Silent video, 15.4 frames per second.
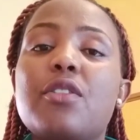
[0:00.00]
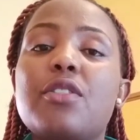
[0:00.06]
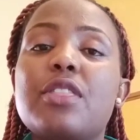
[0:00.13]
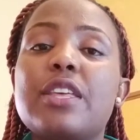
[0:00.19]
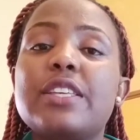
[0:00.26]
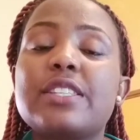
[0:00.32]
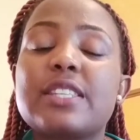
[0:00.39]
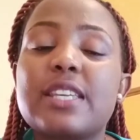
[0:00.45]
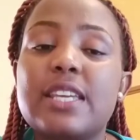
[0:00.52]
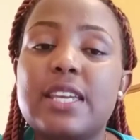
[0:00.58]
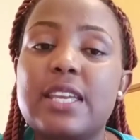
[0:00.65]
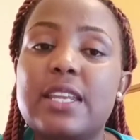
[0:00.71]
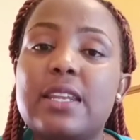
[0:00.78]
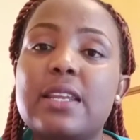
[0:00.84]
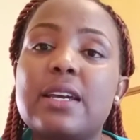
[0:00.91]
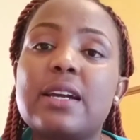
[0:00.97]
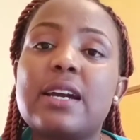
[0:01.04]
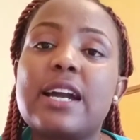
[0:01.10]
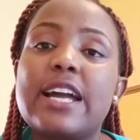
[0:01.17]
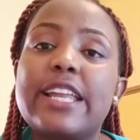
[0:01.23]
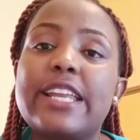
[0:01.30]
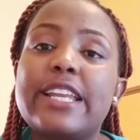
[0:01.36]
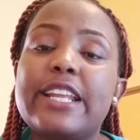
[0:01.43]
the skin
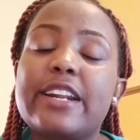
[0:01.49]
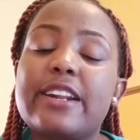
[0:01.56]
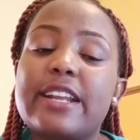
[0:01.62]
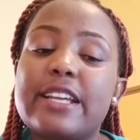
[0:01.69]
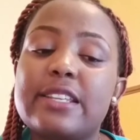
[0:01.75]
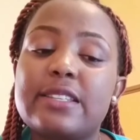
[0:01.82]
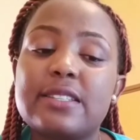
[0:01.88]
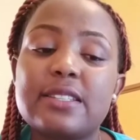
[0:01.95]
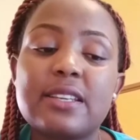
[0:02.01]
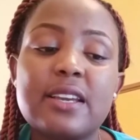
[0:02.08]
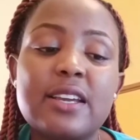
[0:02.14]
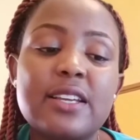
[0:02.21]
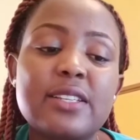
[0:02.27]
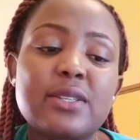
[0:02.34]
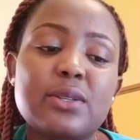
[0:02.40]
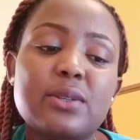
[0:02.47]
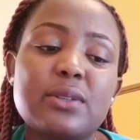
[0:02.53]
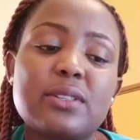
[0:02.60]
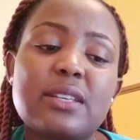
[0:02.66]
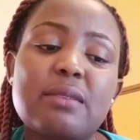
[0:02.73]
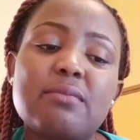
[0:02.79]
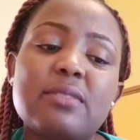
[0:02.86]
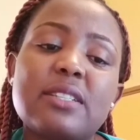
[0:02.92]
can rest. So
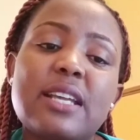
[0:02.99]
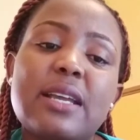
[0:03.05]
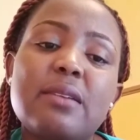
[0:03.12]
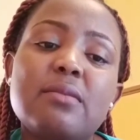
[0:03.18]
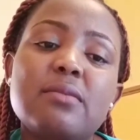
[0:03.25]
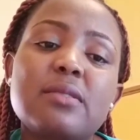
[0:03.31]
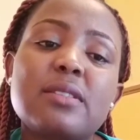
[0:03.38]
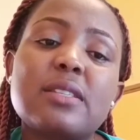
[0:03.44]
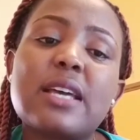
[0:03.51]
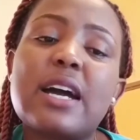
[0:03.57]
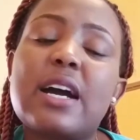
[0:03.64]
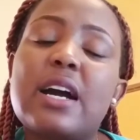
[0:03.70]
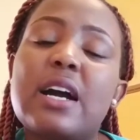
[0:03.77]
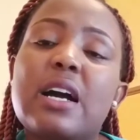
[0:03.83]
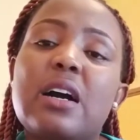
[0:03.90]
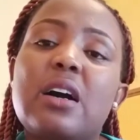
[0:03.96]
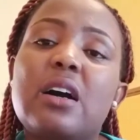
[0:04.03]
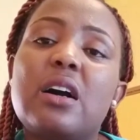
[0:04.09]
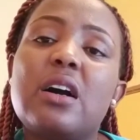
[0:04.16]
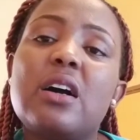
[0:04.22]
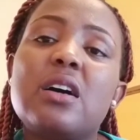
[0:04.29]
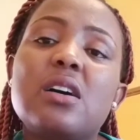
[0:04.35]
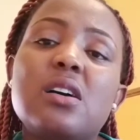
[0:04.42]
sometimes
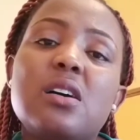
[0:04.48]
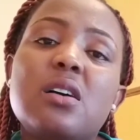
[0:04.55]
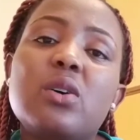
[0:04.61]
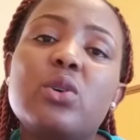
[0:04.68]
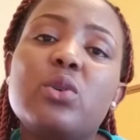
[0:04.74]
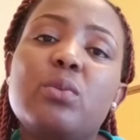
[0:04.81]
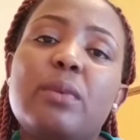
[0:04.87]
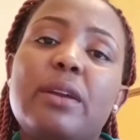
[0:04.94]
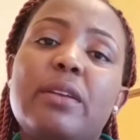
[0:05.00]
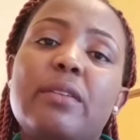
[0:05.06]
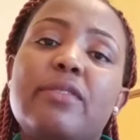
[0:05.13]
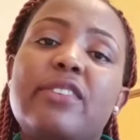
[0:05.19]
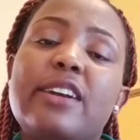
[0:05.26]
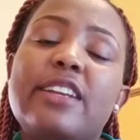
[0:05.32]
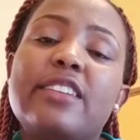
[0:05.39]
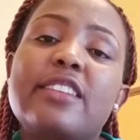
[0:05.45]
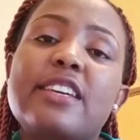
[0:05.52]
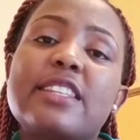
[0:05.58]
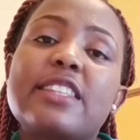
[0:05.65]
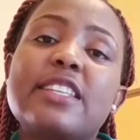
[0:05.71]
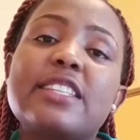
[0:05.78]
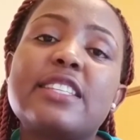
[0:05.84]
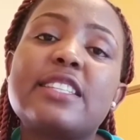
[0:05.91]
you may find
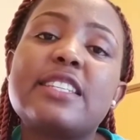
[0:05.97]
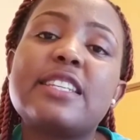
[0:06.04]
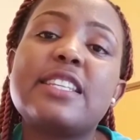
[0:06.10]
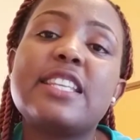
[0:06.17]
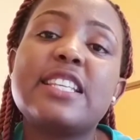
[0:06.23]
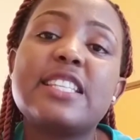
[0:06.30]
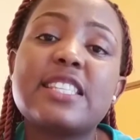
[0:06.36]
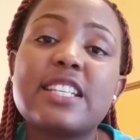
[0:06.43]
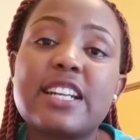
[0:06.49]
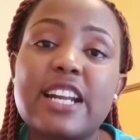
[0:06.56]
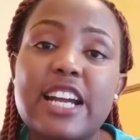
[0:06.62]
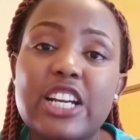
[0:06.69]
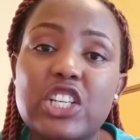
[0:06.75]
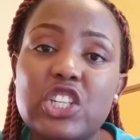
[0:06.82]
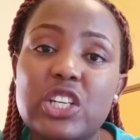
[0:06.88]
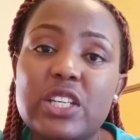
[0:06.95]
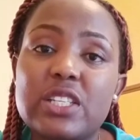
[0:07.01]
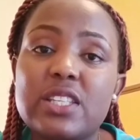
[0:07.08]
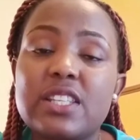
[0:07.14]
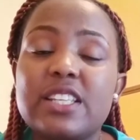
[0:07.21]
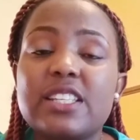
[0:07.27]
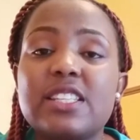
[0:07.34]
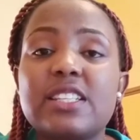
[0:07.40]
that these rashes,
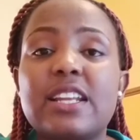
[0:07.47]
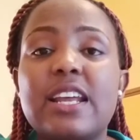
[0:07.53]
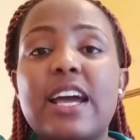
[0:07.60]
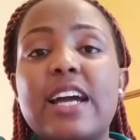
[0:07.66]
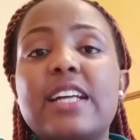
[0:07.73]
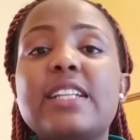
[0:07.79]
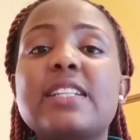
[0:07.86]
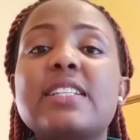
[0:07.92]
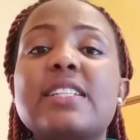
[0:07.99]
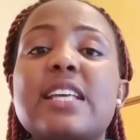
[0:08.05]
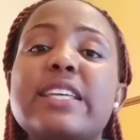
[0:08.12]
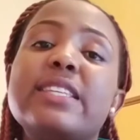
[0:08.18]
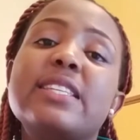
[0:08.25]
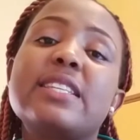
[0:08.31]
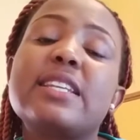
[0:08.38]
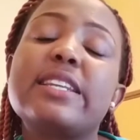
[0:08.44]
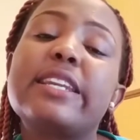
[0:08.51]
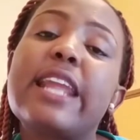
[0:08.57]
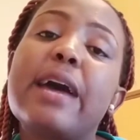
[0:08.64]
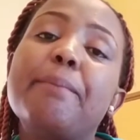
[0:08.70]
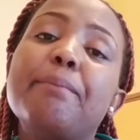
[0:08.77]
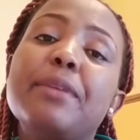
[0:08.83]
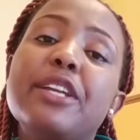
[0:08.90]
they start as
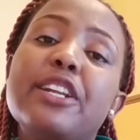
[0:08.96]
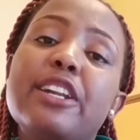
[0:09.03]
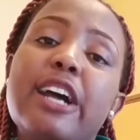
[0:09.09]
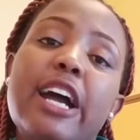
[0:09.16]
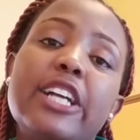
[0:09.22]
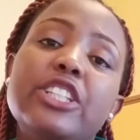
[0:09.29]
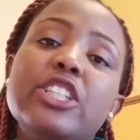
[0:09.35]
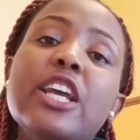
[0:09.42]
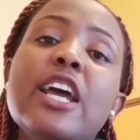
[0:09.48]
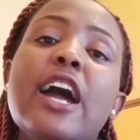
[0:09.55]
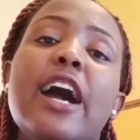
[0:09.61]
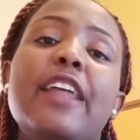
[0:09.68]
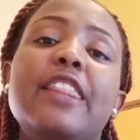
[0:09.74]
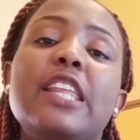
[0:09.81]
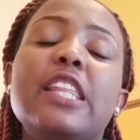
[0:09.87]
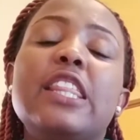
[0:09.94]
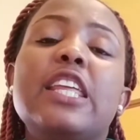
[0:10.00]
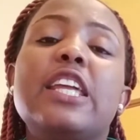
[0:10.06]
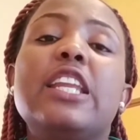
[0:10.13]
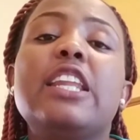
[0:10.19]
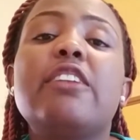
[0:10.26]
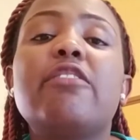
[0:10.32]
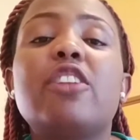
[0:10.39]
nappy rash, and then they
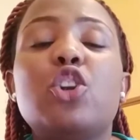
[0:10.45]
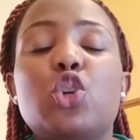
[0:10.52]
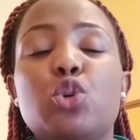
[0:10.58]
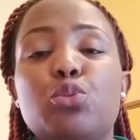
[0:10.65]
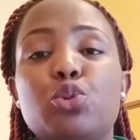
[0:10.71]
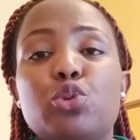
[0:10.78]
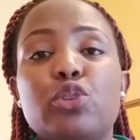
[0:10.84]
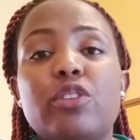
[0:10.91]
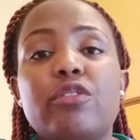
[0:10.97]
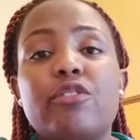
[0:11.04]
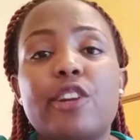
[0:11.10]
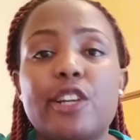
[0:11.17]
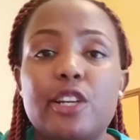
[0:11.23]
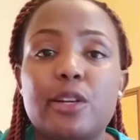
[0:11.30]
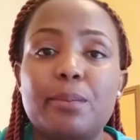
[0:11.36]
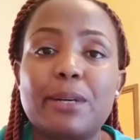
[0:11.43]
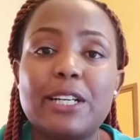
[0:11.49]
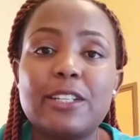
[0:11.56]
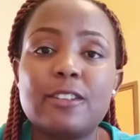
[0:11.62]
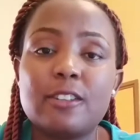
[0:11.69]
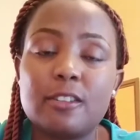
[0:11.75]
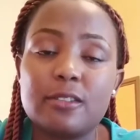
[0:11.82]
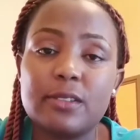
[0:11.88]
develop to different
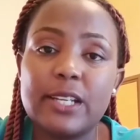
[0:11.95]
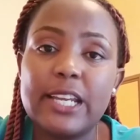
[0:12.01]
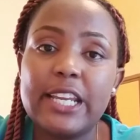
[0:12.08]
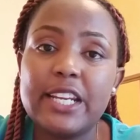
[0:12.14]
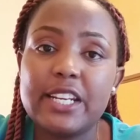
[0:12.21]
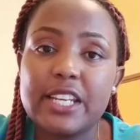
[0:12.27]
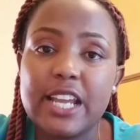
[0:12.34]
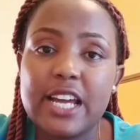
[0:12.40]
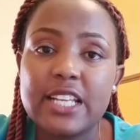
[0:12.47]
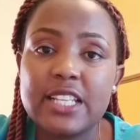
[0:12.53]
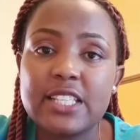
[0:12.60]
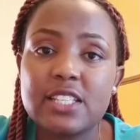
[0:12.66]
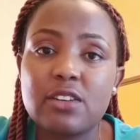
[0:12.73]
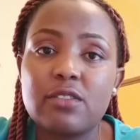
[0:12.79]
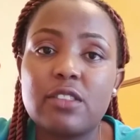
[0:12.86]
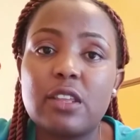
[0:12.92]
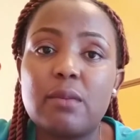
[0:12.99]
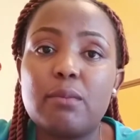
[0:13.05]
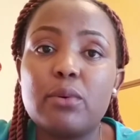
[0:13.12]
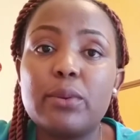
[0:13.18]
part of areas of the